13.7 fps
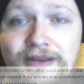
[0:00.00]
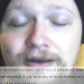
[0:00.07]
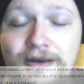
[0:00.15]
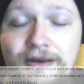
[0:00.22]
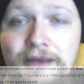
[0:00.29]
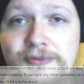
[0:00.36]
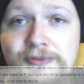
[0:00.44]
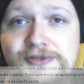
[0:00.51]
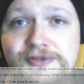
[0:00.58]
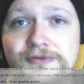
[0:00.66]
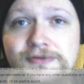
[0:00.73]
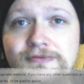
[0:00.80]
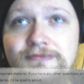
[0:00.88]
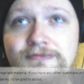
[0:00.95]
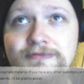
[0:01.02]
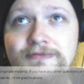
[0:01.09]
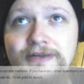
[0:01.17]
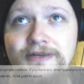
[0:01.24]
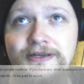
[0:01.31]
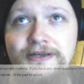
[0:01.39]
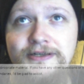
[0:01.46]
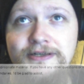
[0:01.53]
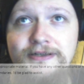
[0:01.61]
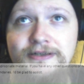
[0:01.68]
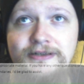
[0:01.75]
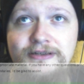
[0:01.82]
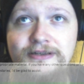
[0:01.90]
unable to uh,
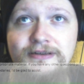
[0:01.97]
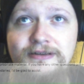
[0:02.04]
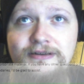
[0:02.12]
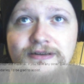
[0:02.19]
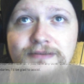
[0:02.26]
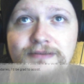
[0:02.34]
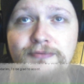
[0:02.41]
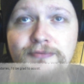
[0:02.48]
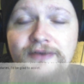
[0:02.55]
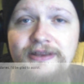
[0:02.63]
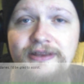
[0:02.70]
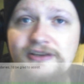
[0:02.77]
provide